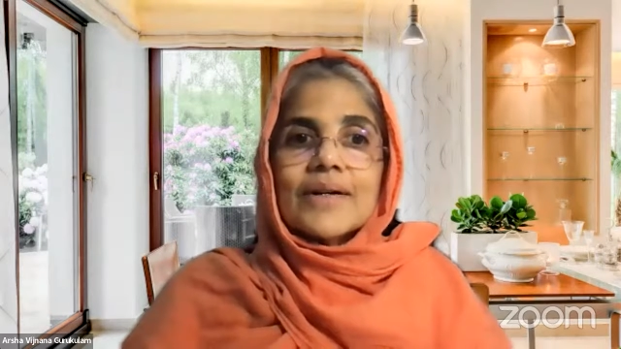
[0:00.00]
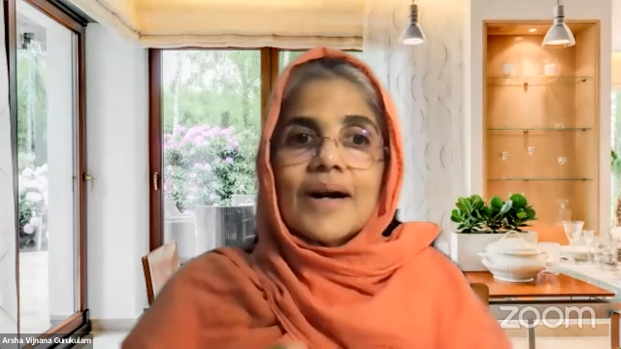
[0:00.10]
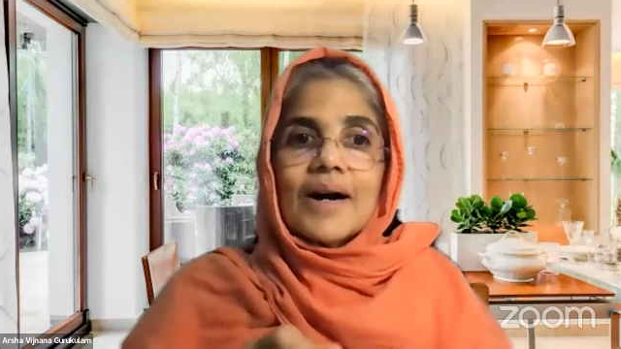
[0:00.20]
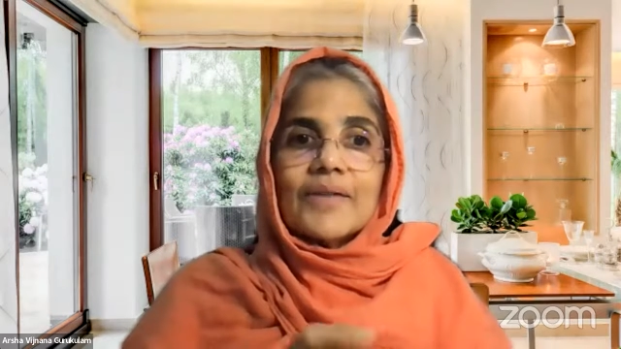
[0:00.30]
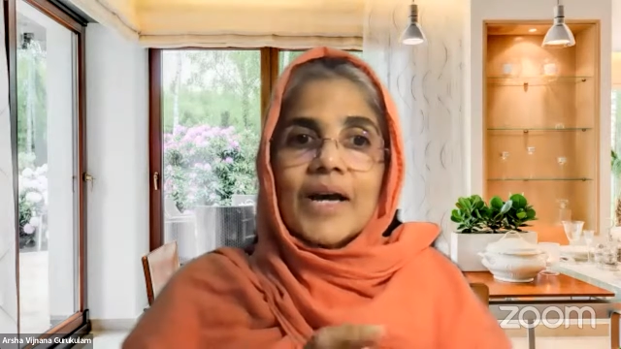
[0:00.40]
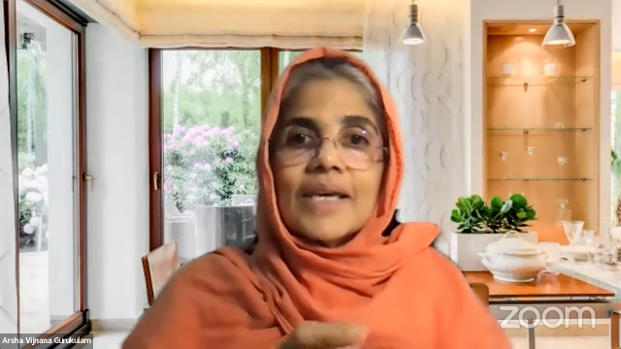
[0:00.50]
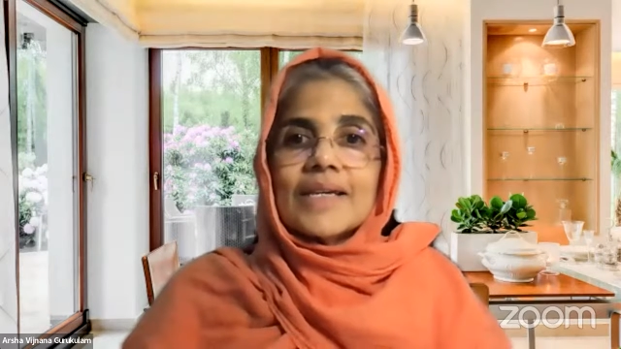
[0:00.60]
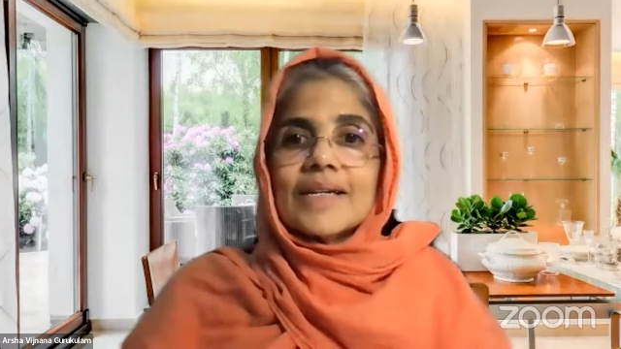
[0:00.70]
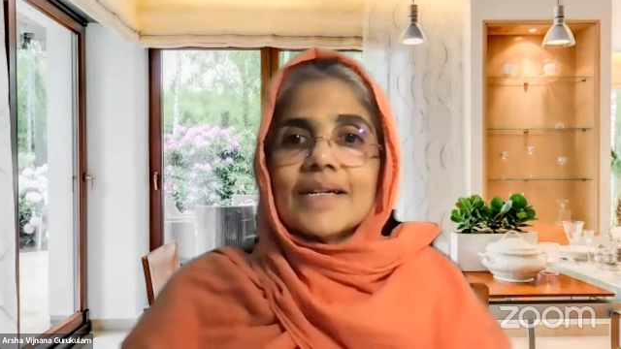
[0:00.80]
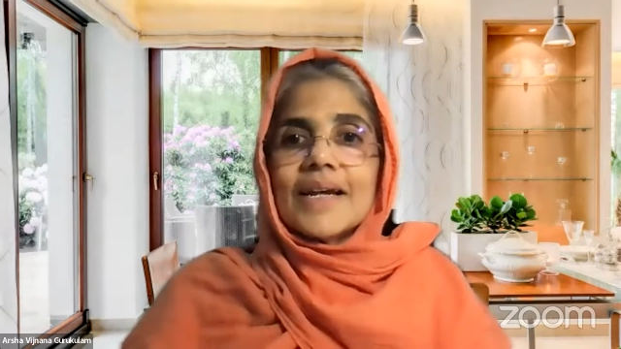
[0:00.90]

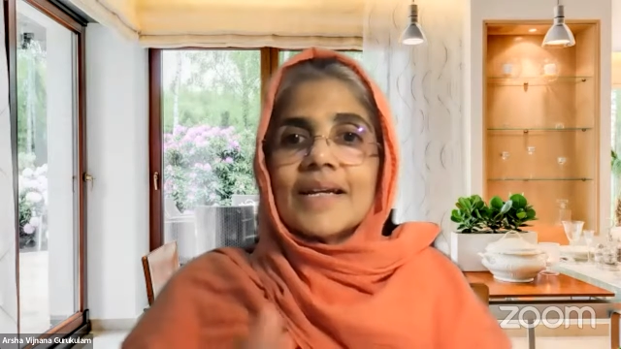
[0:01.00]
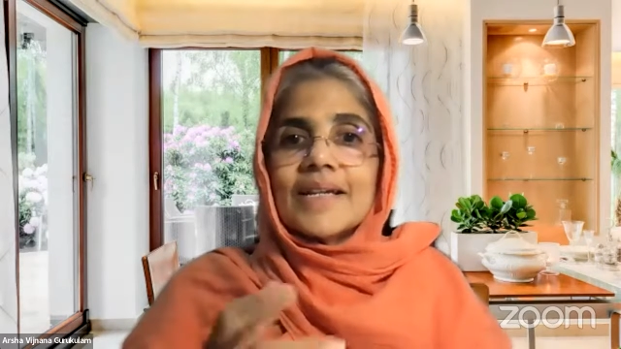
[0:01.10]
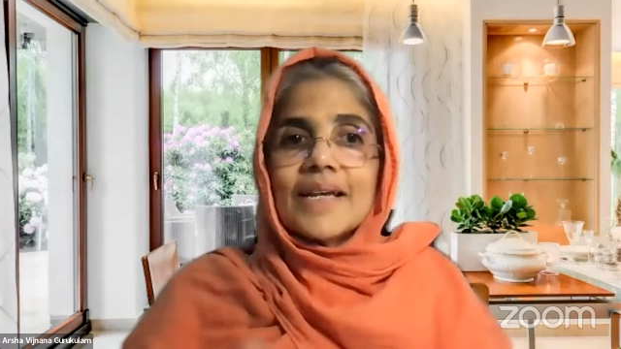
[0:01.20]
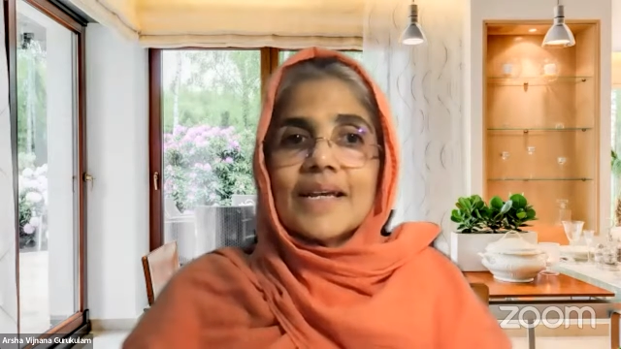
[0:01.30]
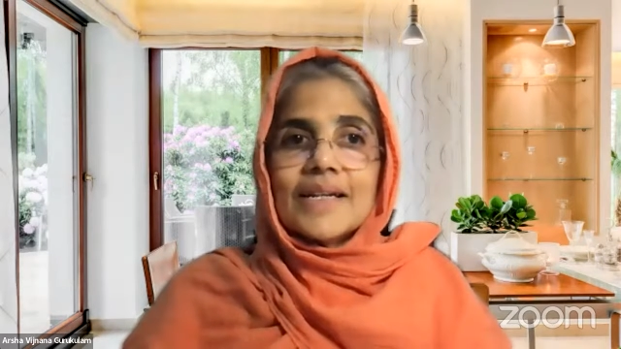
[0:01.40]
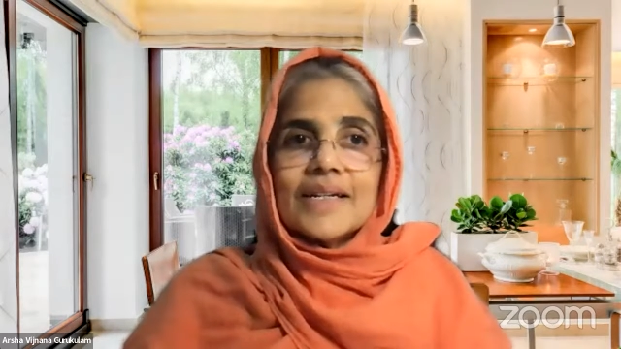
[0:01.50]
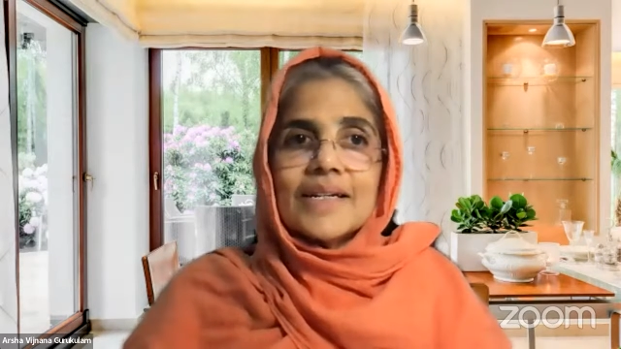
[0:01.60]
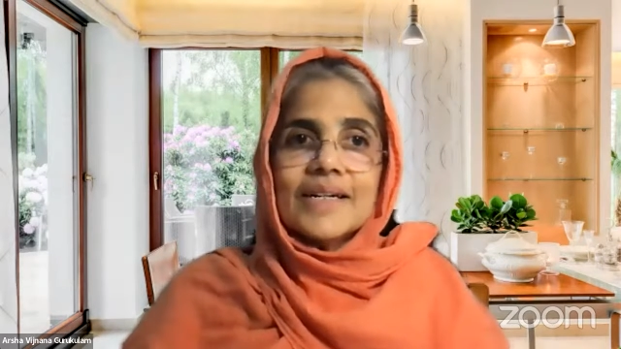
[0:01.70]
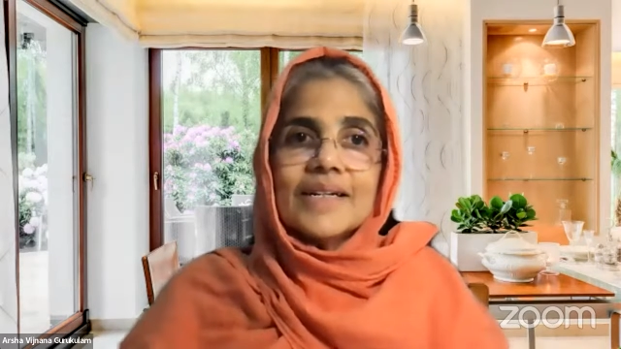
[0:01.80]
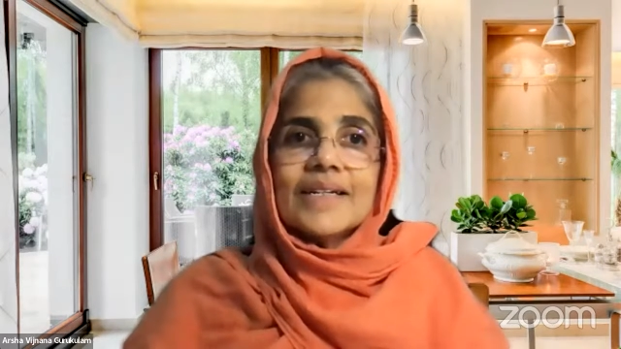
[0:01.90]
Hawaii, indeed,
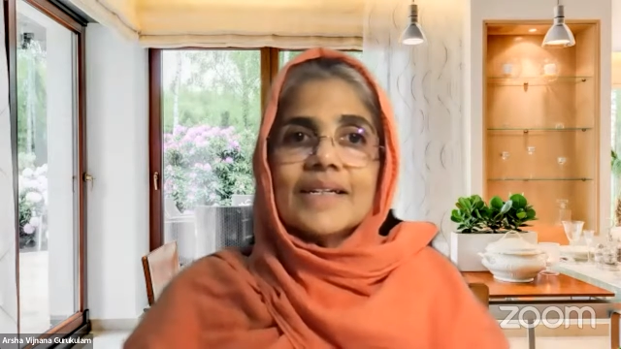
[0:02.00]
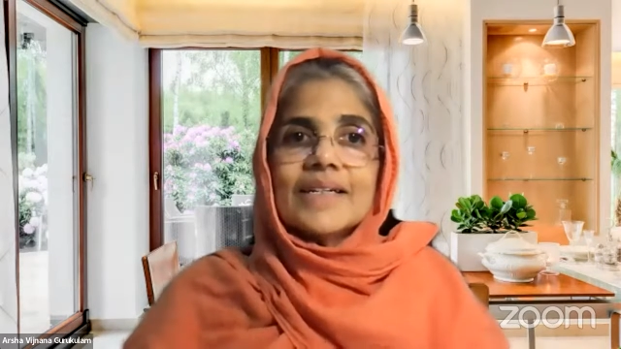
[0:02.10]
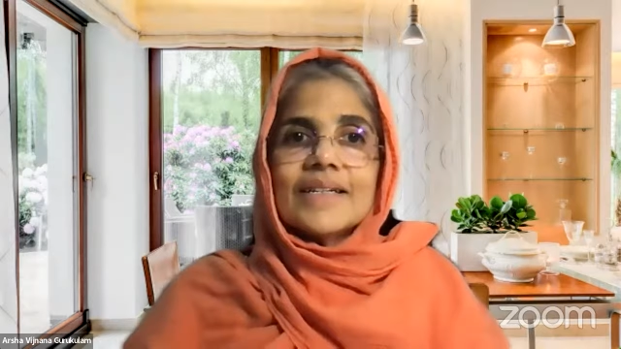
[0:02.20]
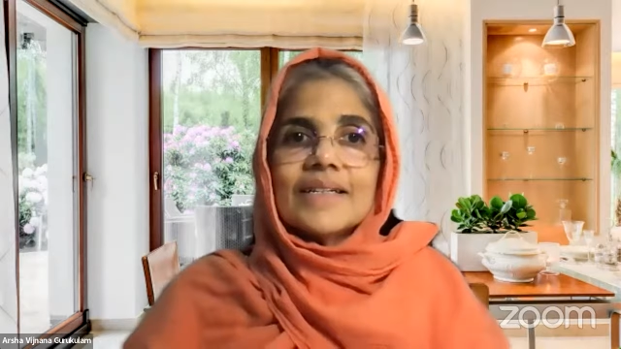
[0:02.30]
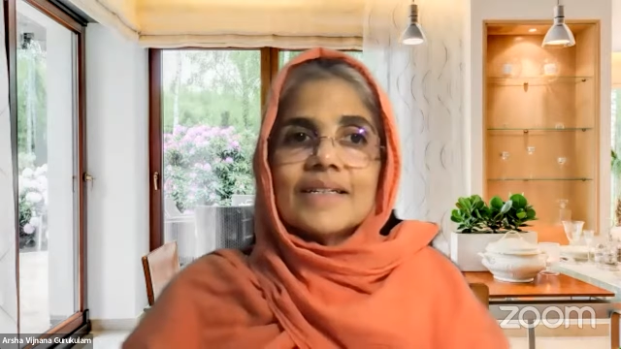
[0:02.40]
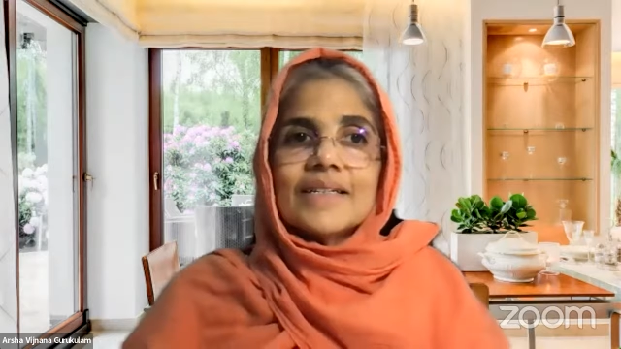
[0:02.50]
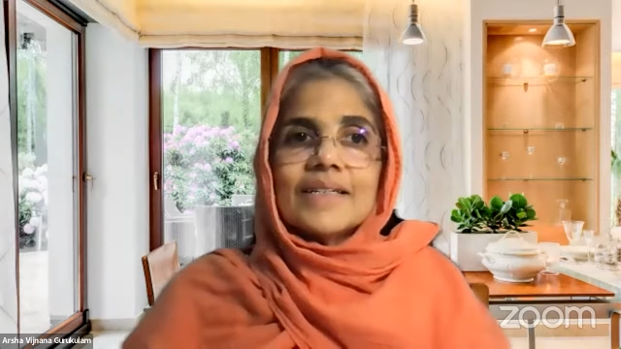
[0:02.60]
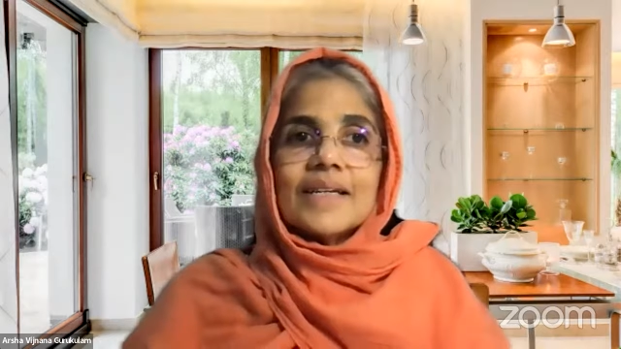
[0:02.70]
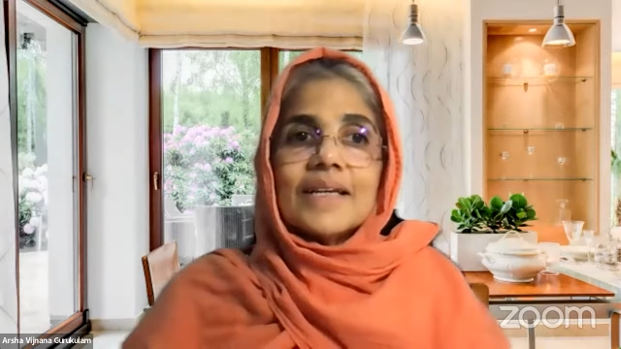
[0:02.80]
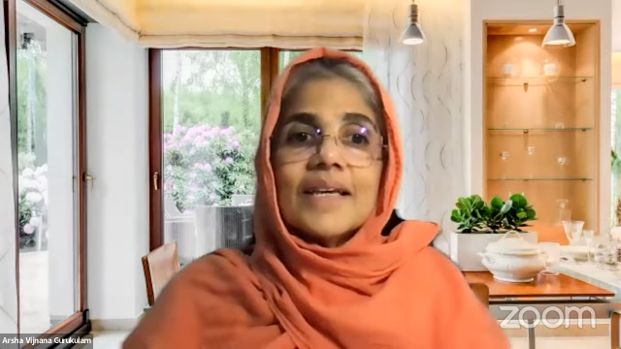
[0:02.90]

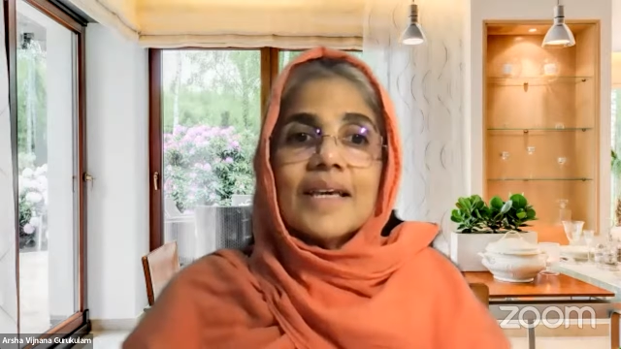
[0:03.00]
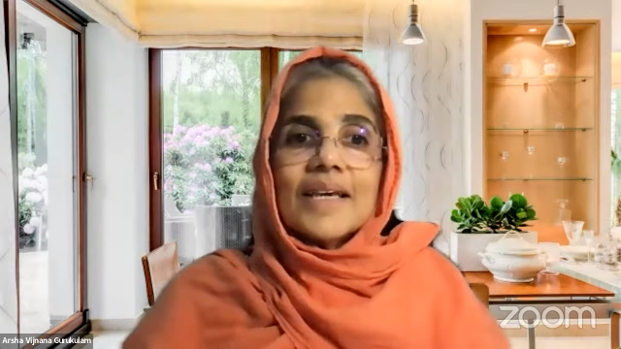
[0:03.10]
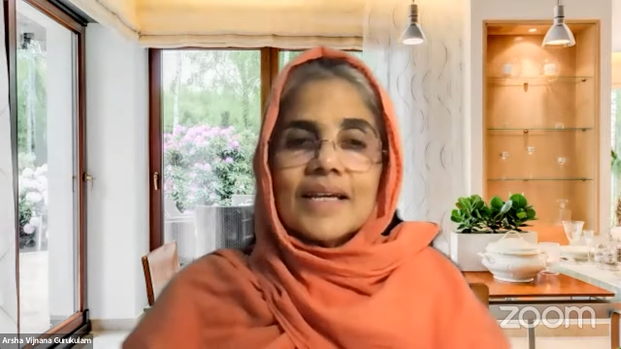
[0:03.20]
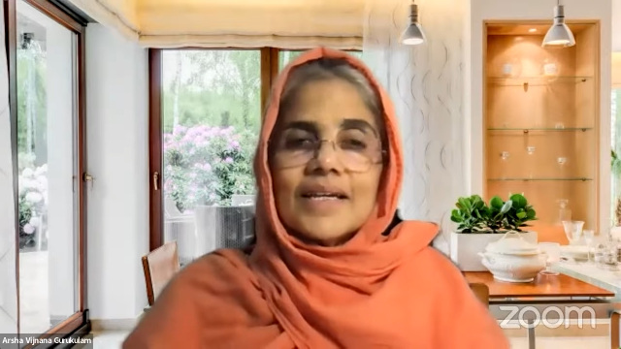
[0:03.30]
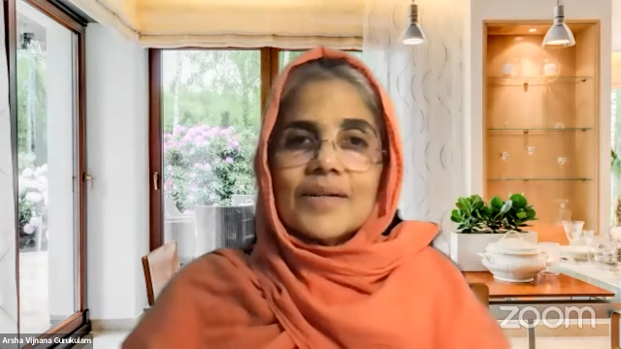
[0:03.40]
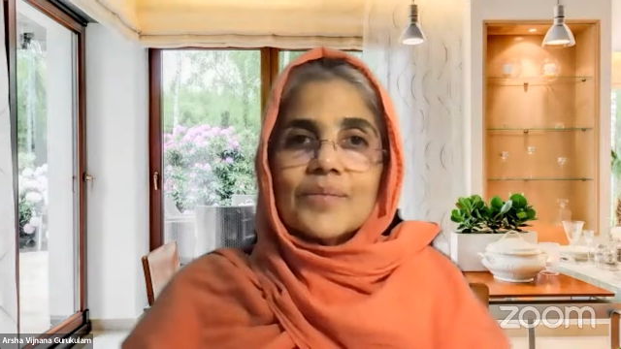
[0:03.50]
he,